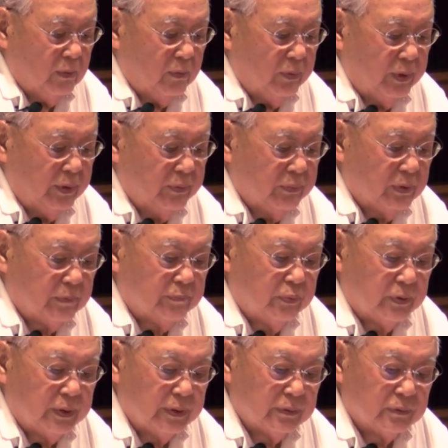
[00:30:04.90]
We were
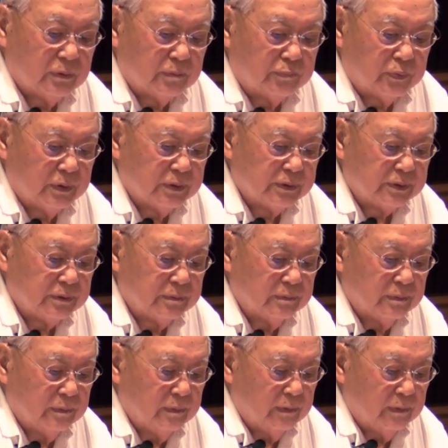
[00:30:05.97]
put into prison,